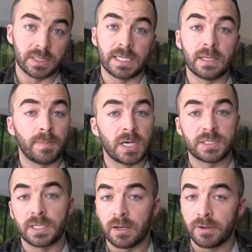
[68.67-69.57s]
in the
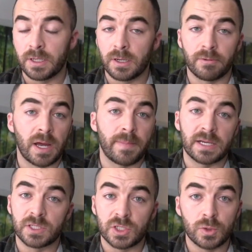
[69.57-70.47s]
Boston area, around
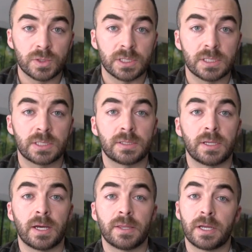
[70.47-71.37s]
Massachusetts,
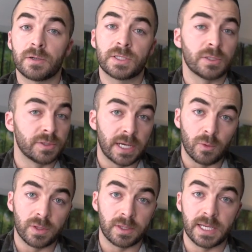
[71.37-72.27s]
that are still dealt
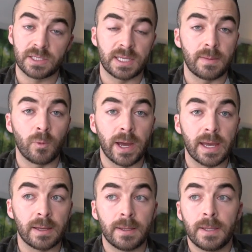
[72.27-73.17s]
with in that same
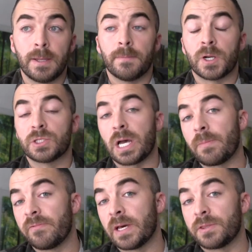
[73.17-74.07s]
way. But on
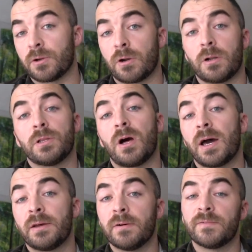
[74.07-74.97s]
top of that, there are a
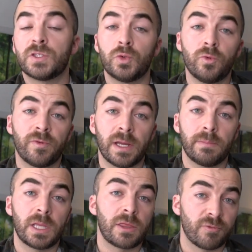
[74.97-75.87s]
lot of
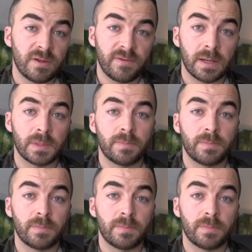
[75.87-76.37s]
2-family, 3-family